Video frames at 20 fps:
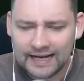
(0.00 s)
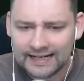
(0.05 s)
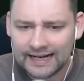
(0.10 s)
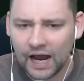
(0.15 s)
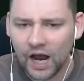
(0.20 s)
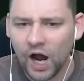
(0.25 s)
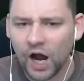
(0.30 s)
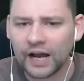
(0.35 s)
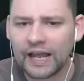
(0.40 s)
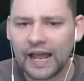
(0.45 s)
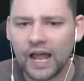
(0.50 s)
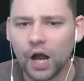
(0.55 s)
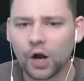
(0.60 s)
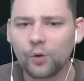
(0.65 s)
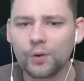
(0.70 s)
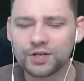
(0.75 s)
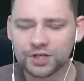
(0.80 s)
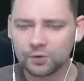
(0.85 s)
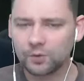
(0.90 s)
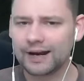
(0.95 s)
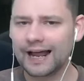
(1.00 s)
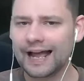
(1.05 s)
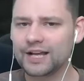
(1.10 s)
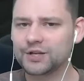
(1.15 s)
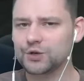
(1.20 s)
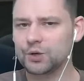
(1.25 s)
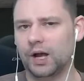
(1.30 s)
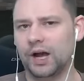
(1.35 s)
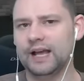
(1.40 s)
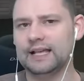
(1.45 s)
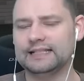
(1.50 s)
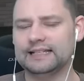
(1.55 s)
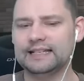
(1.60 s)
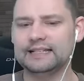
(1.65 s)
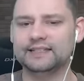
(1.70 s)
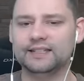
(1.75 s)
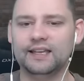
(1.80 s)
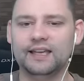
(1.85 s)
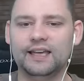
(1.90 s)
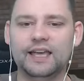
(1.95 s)
Now, okay, a question I want to ask you guys
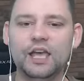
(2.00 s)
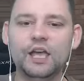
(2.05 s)
is,